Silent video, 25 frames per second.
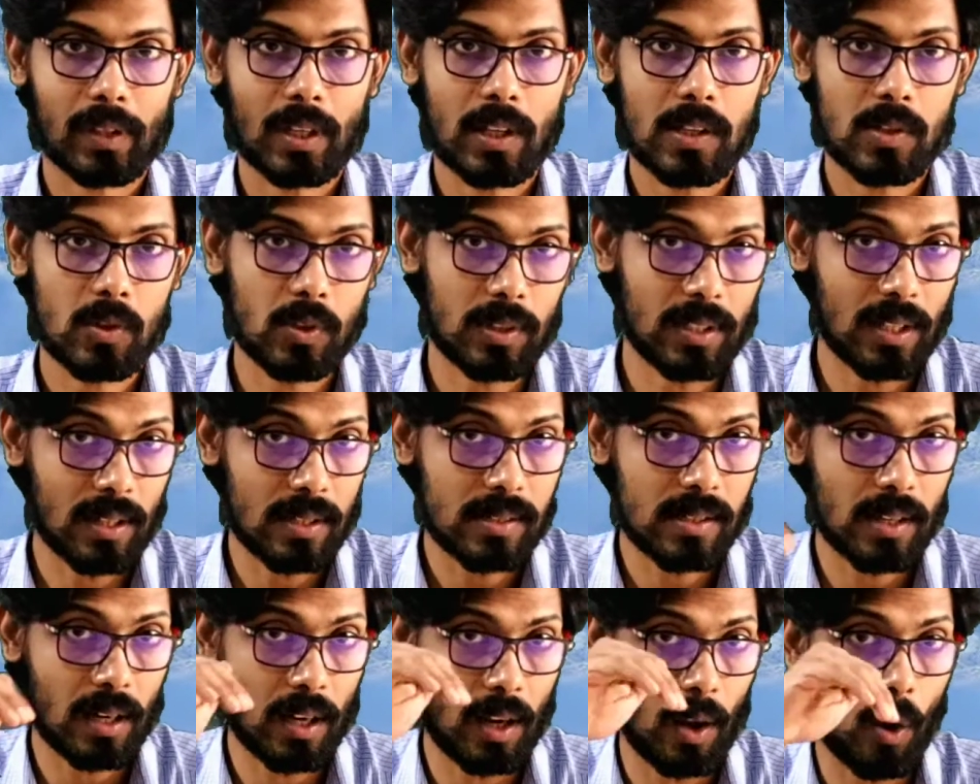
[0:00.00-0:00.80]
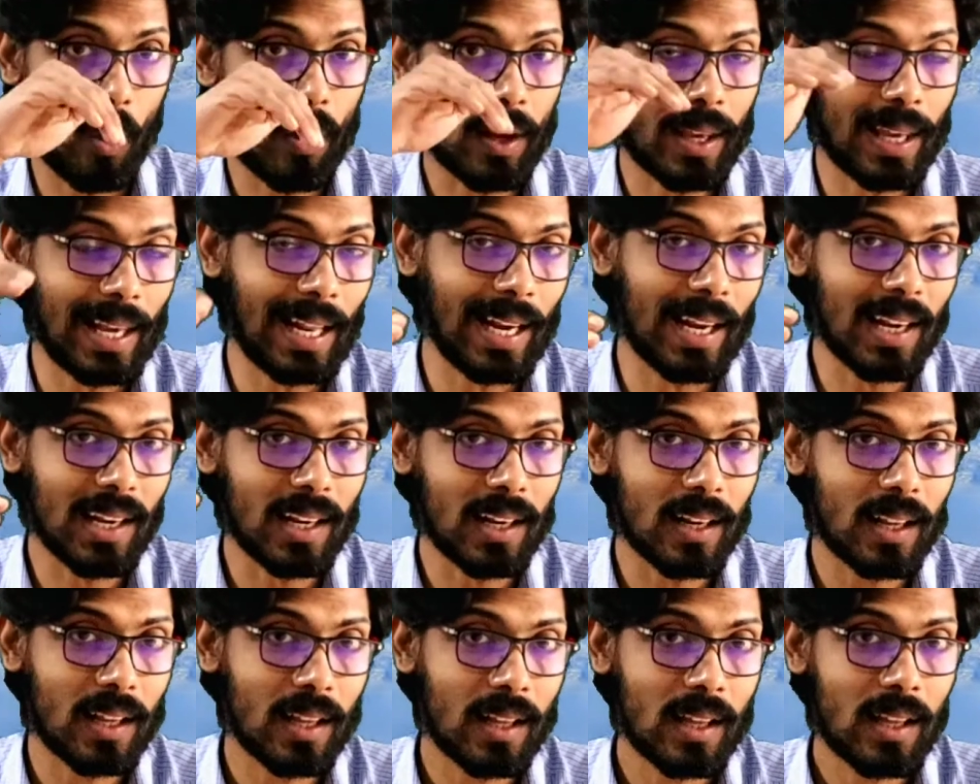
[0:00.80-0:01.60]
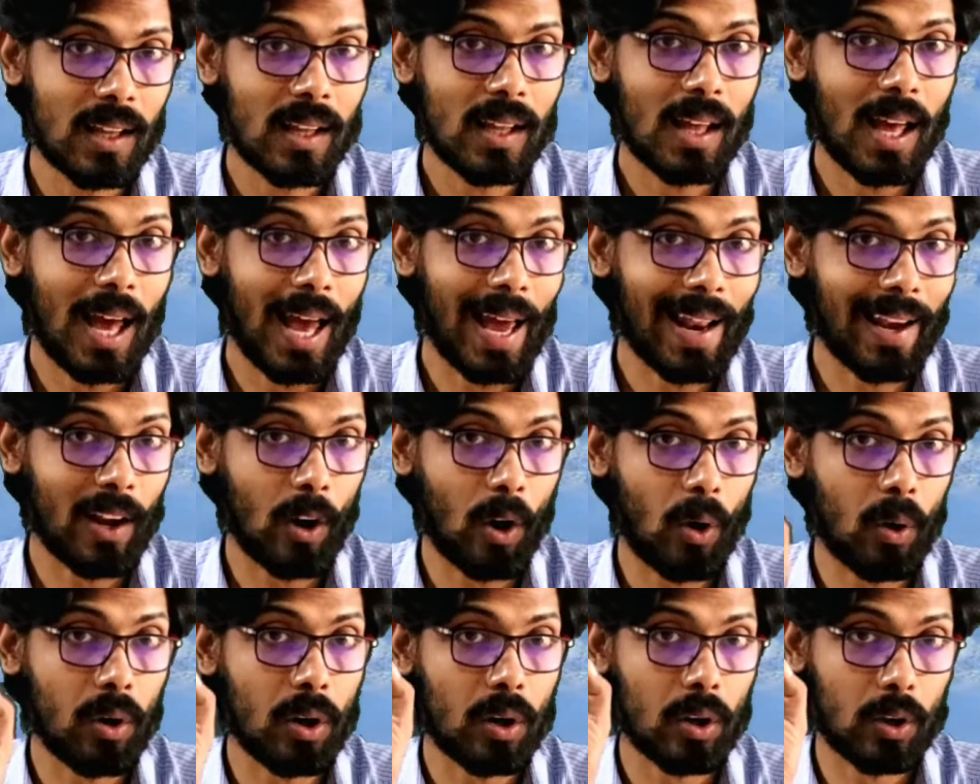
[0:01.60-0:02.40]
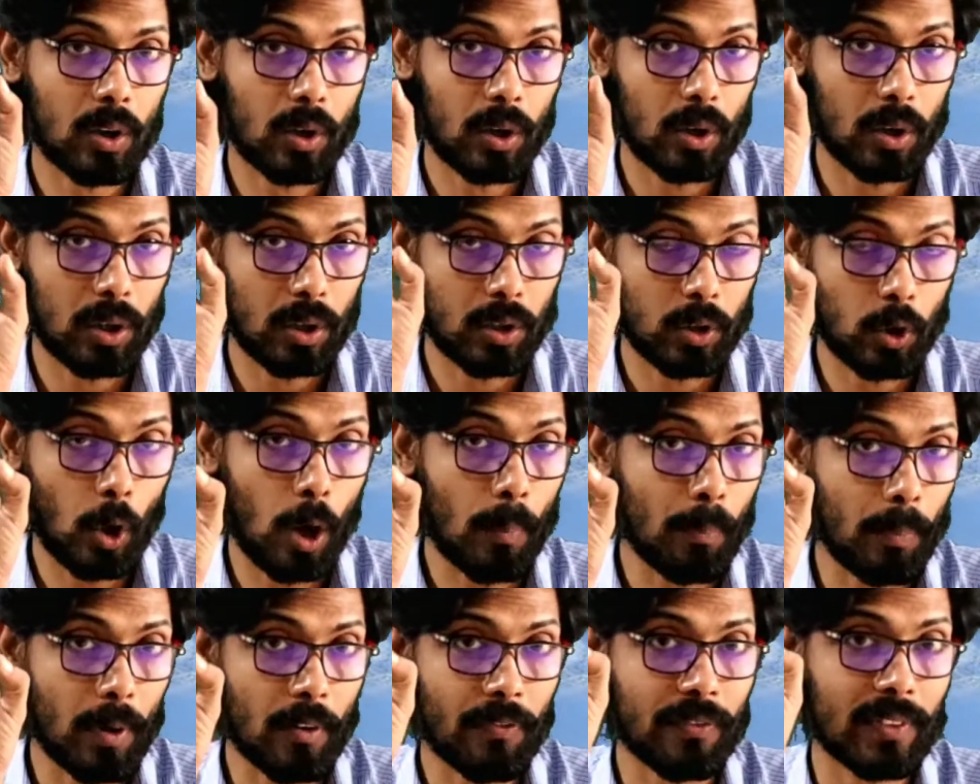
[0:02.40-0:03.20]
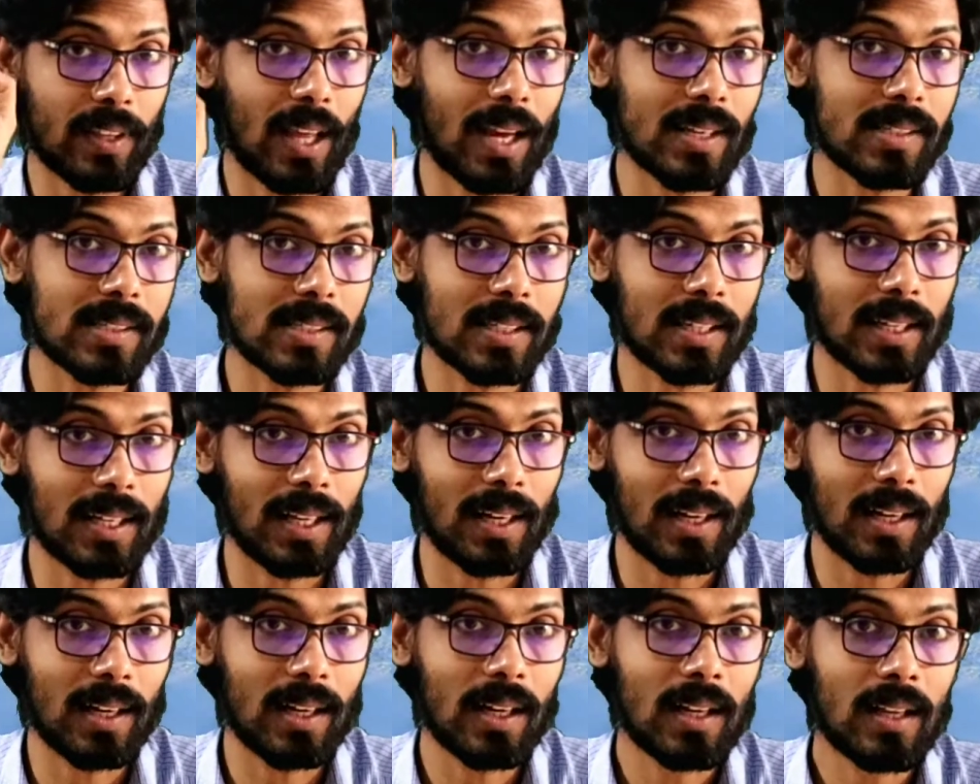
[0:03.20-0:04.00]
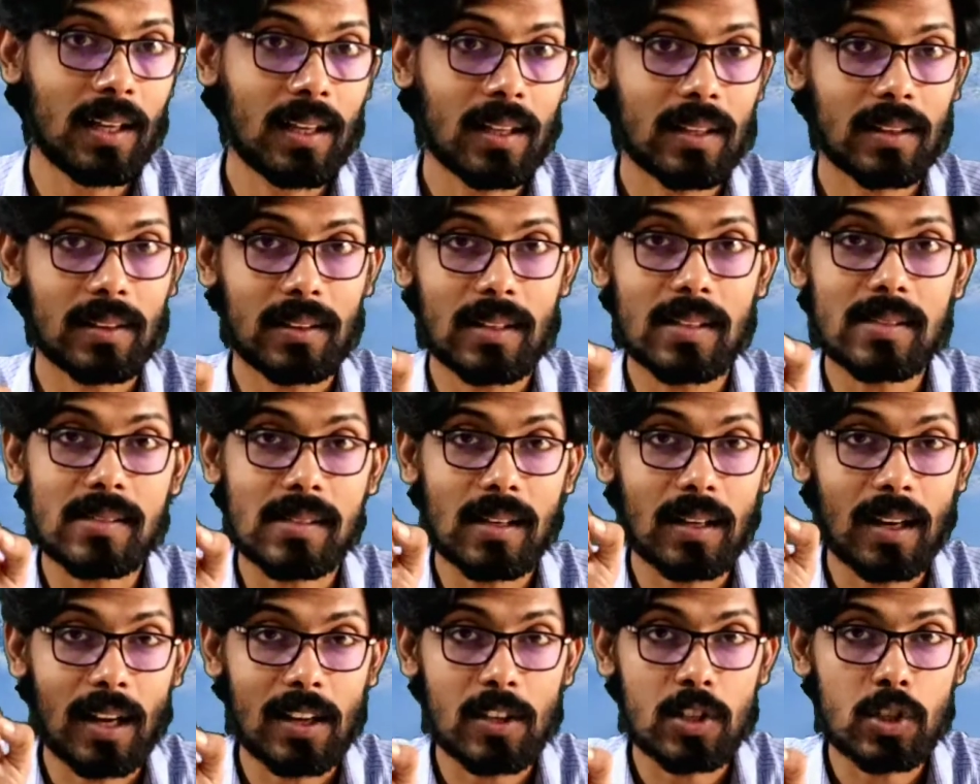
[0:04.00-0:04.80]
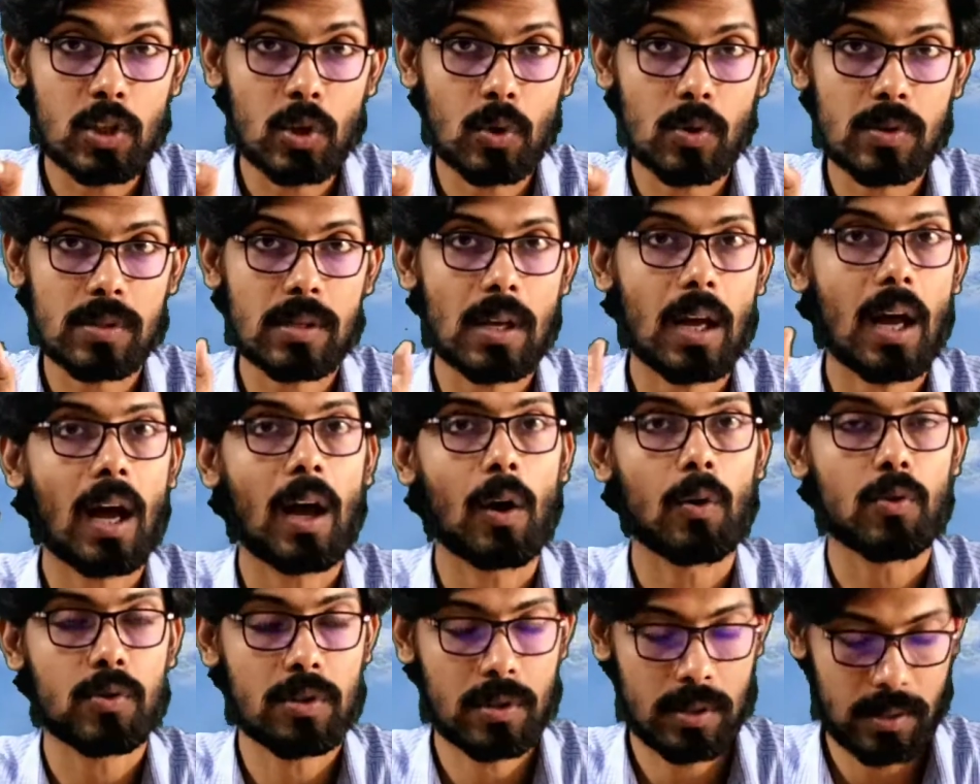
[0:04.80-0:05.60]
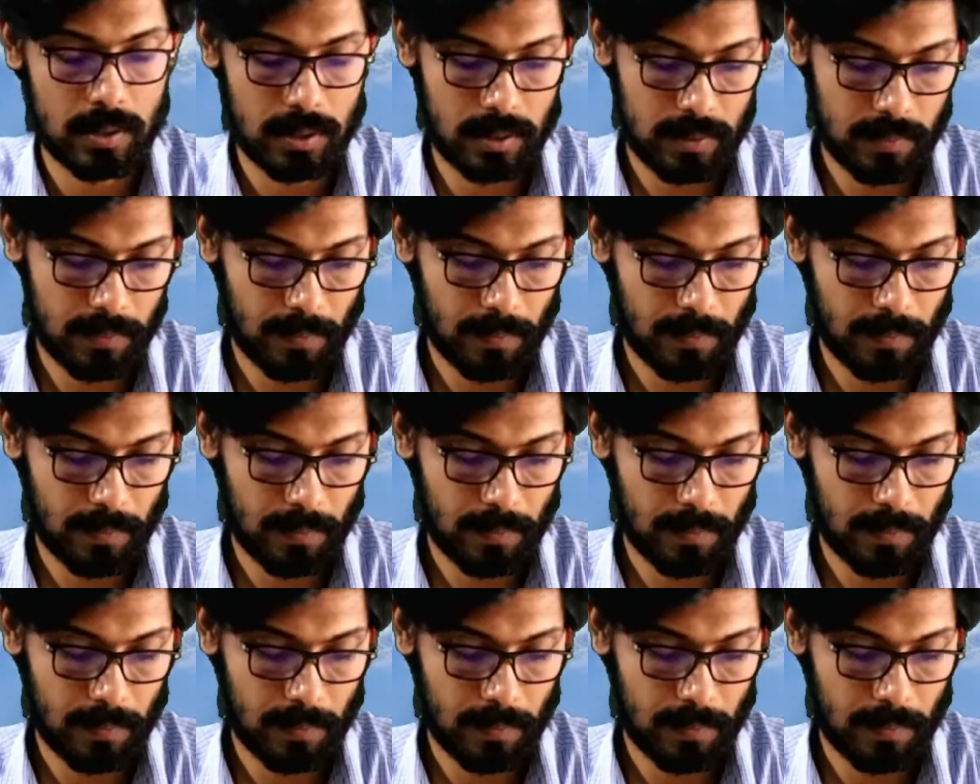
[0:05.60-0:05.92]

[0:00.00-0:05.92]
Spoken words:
So there is a low hill, and on the top of that hill, this Lencho's house.